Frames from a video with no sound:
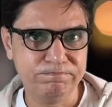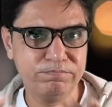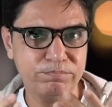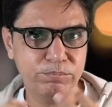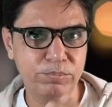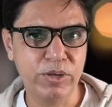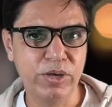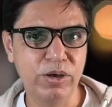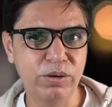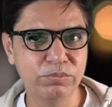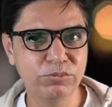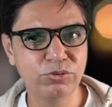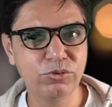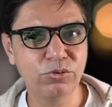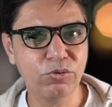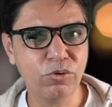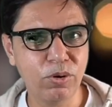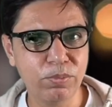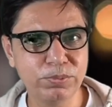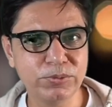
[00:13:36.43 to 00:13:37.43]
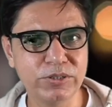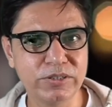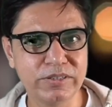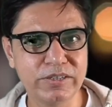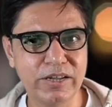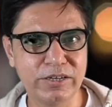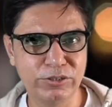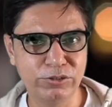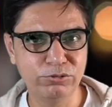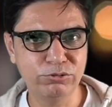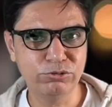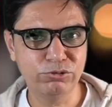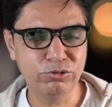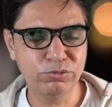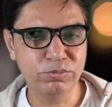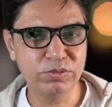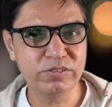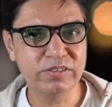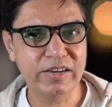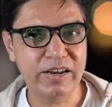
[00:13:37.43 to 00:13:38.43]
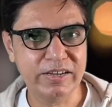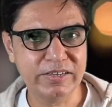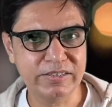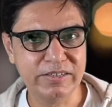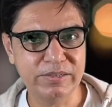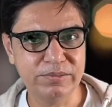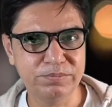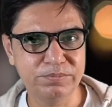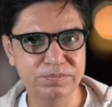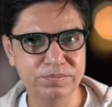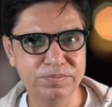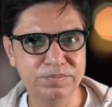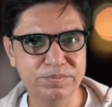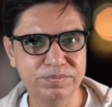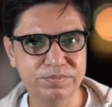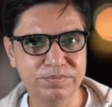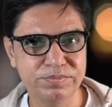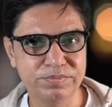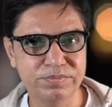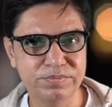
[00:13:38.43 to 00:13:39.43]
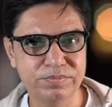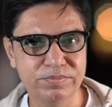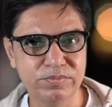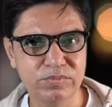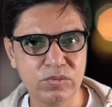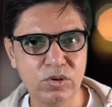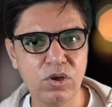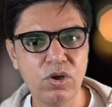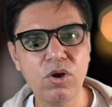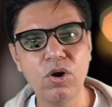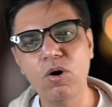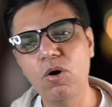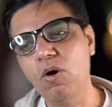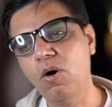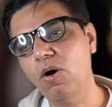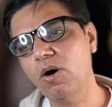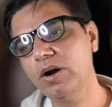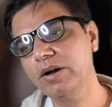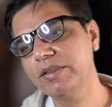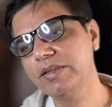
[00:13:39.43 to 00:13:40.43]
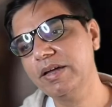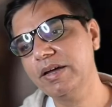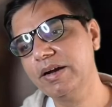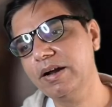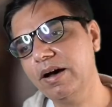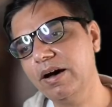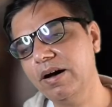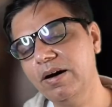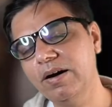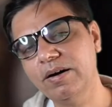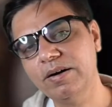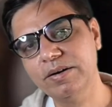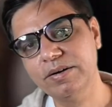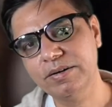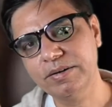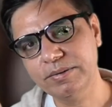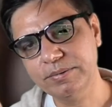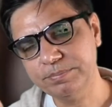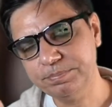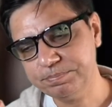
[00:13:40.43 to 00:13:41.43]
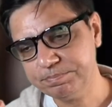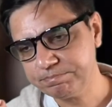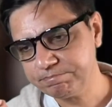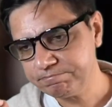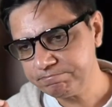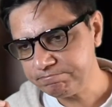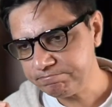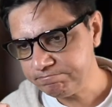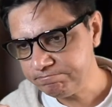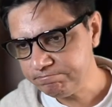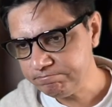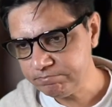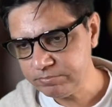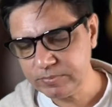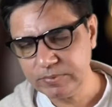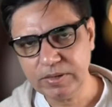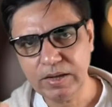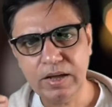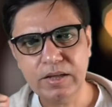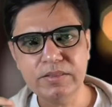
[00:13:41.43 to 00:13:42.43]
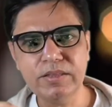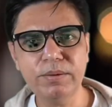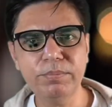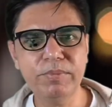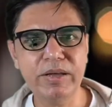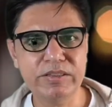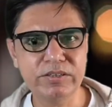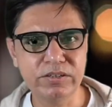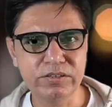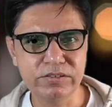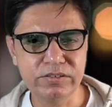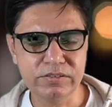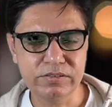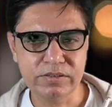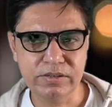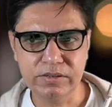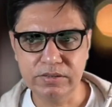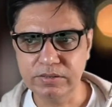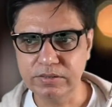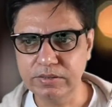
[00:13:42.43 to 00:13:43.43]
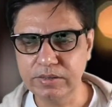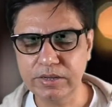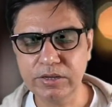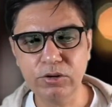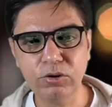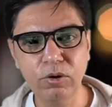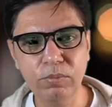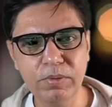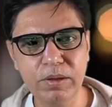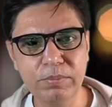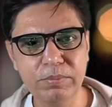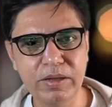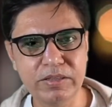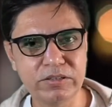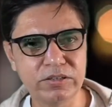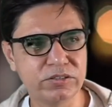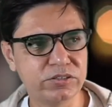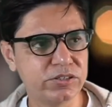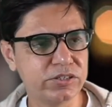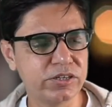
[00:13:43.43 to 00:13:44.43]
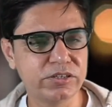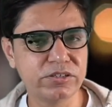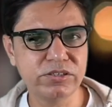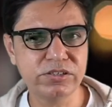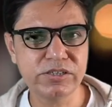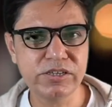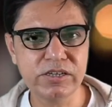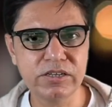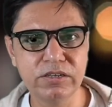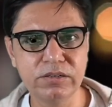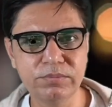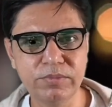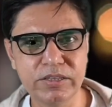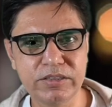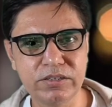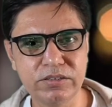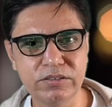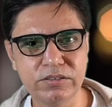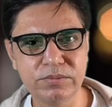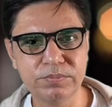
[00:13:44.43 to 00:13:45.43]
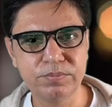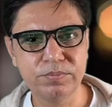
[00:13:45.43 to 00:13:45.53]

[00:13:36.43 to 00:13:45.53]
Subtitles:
becomes your option that you should be selecting. Or there are other methods, economic methods, statistical methods,